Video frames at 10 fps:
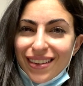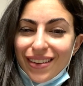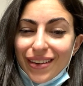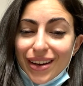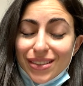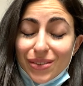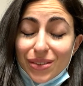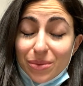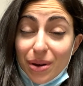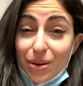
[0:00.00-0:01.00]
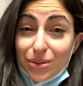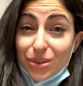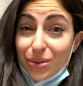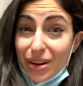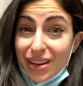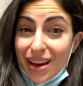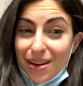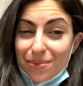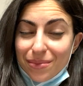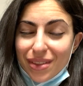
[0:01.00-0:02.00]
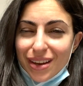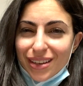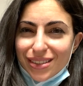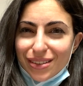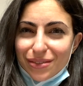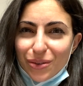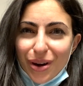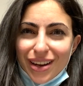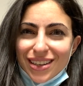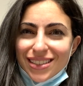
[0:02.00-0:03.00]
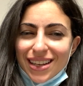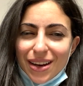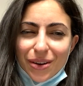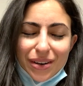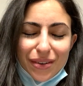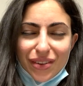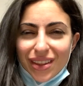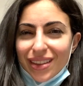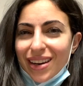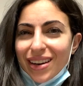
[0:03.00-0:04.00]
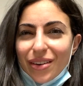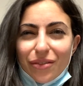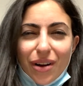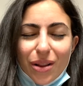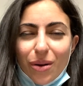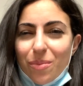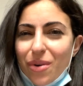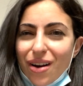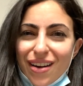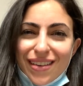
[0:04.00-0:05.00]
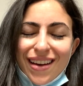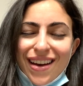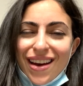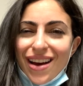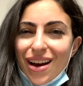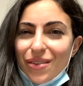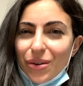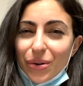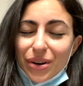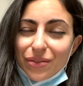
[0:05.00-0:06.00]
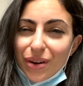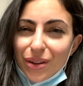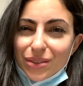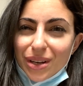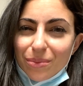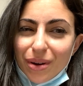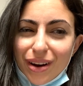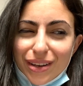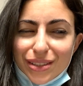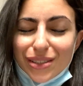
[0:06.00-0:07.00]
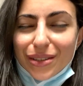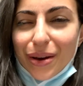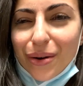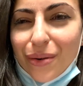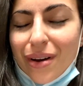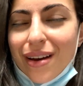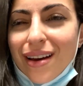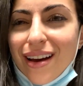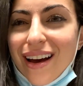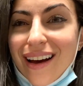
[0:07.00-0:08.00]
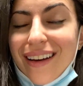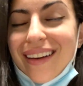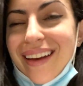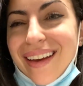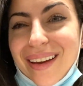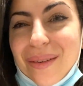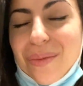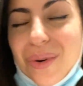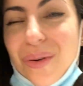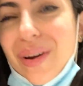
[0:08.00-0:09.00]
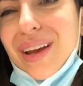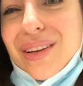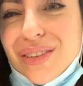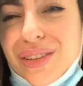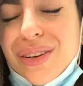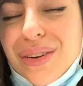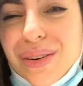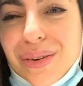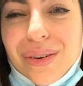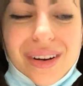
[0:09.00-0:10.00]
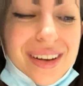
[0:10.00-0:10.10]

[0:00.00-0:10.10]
All right, so it's about 2 a.m. Things have quieted down. Everything that I need to follow up on, I've already followed up on, so I am going to